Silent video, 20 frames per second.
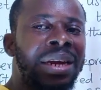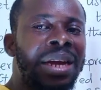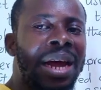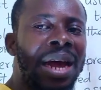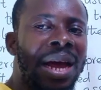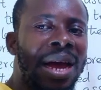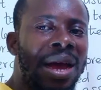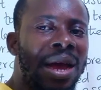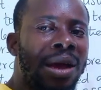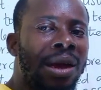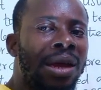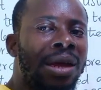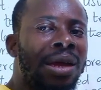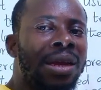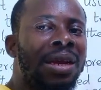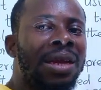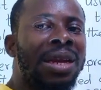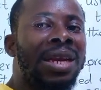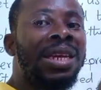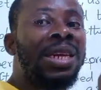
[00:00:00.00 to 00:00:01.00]
the
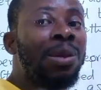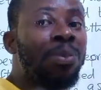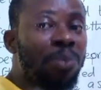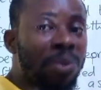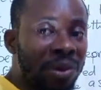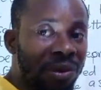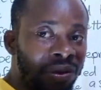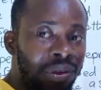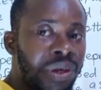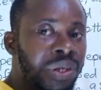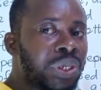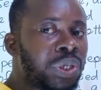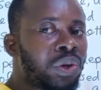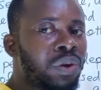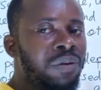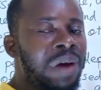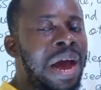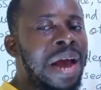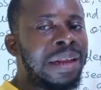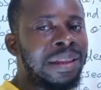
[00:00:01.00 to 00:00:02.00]
depreciation
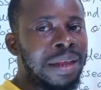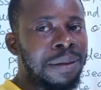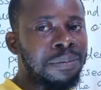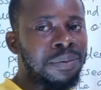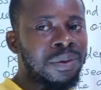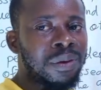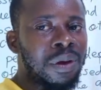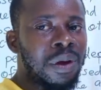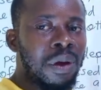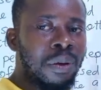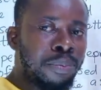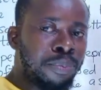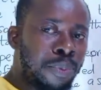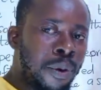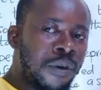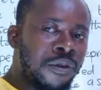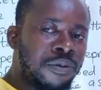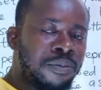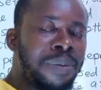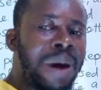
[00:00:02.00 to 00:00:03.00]
of items,
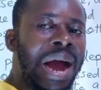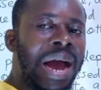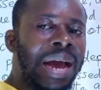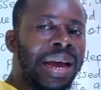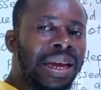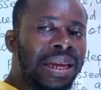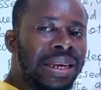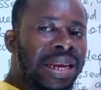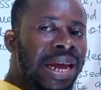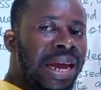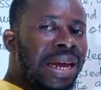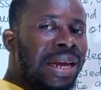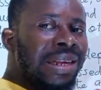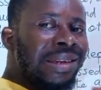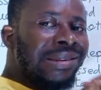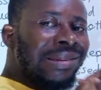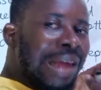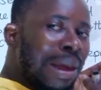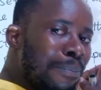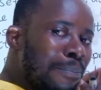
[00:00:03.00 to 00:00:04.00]
both by the
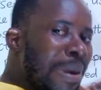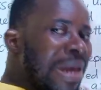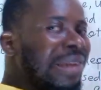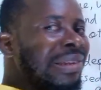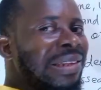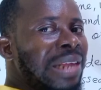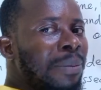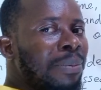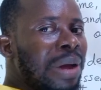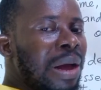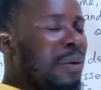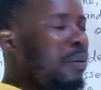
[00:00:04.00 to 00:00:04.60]
step-by-step